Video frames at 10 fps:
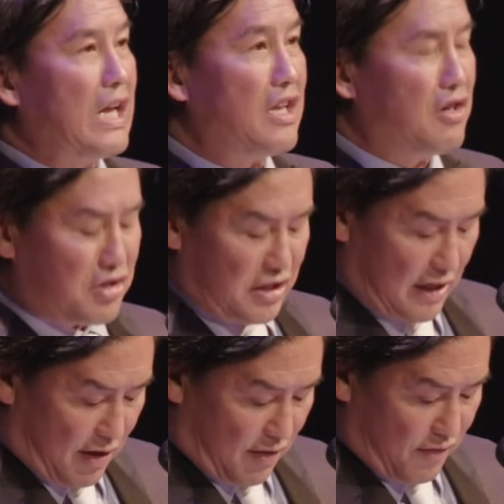in
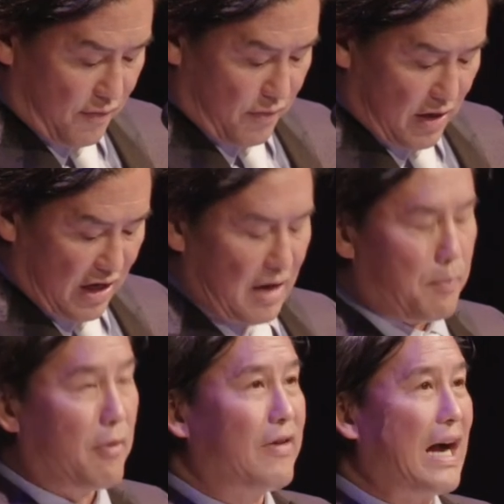yourself
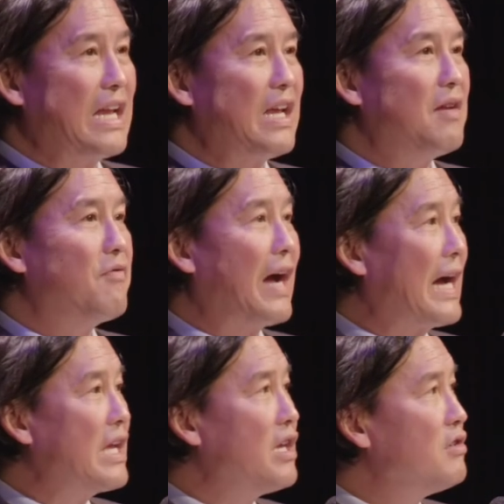and providing
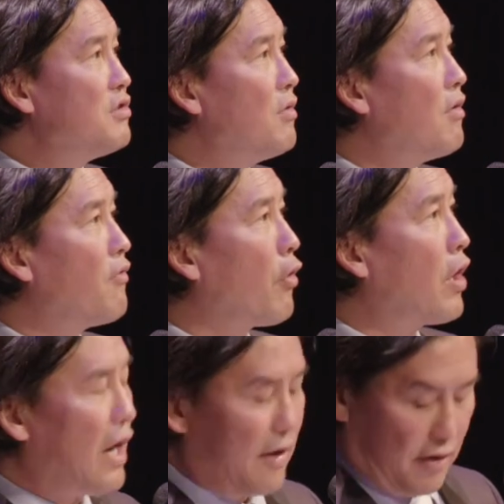value
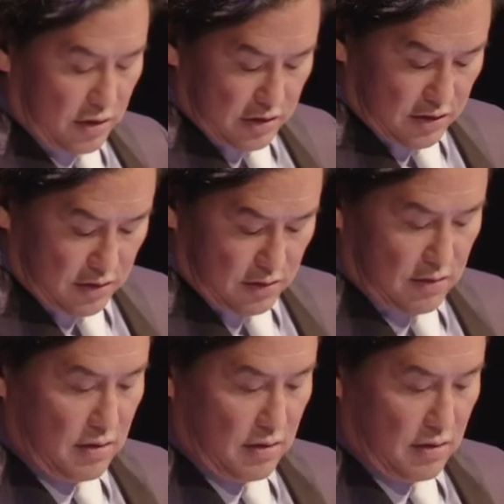for others.